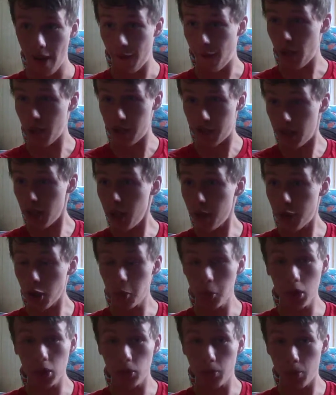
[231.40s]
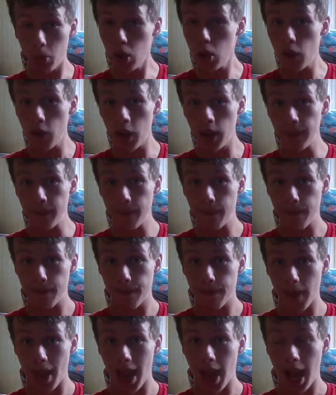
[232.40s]
If I see someone moving,
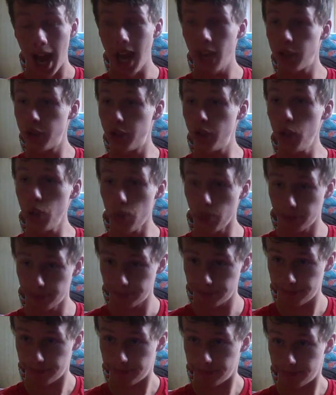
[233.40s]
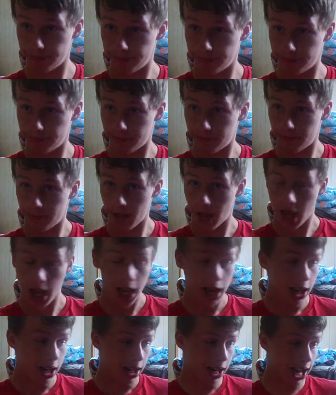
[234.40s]
I shoot.
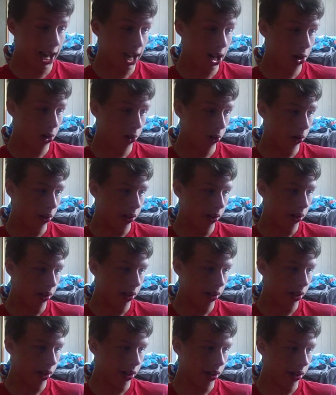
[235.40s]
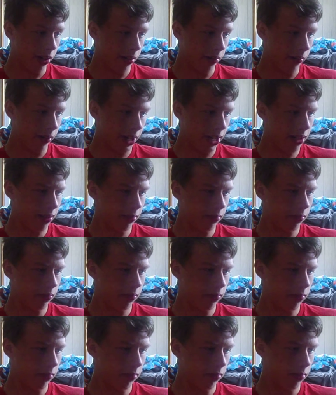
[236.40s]
Now, right?
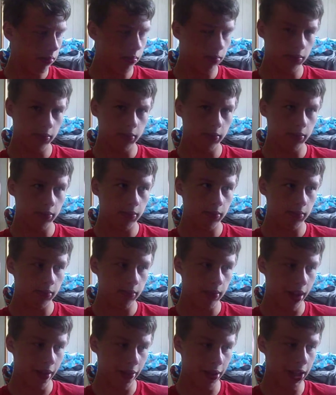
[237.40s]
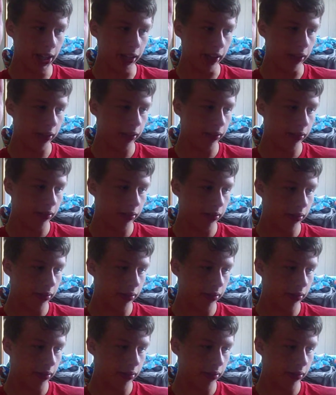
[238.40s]
I think.